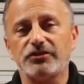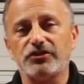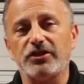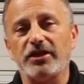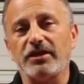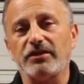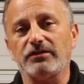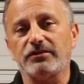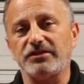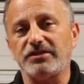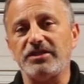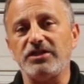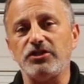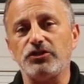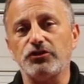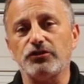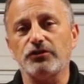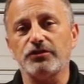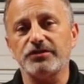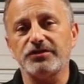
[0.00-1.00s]
Channel
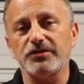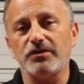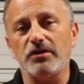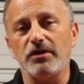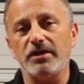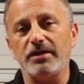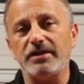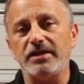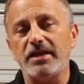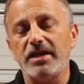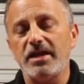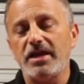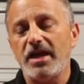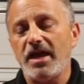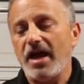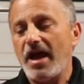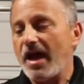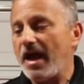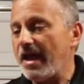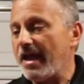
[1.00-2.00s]
T-shirts on,
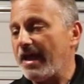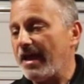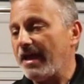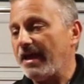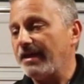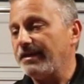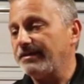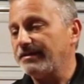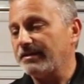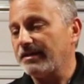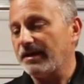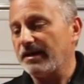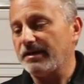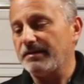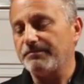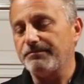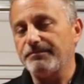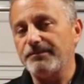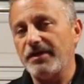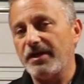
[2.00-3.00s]
and
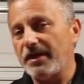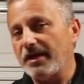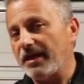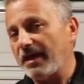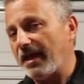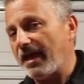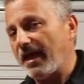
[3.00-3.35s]
um,